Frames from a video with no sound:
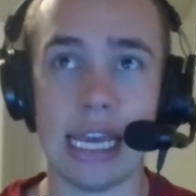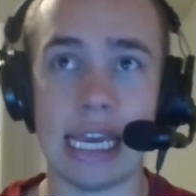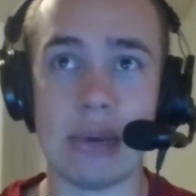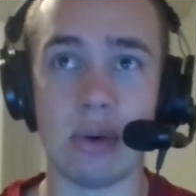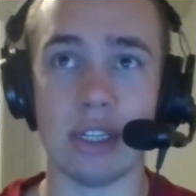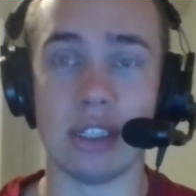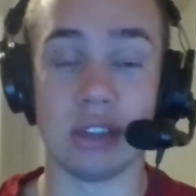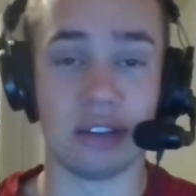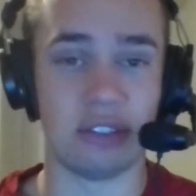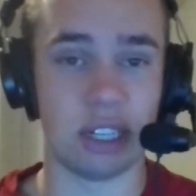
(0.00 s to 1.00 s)
He
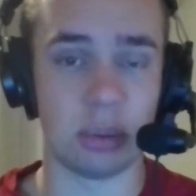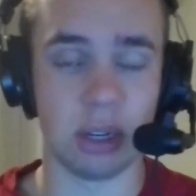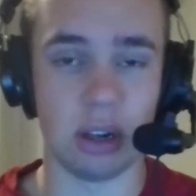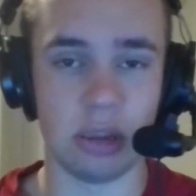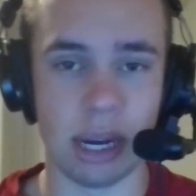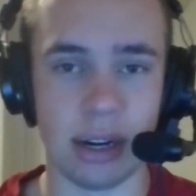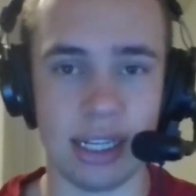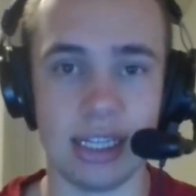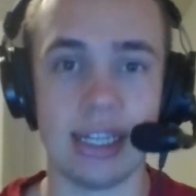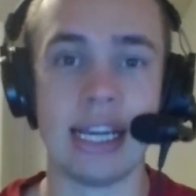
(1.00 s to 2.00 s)
was a freshman
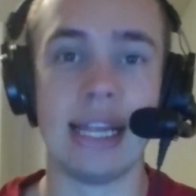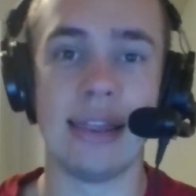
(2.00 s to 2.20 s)
All-American,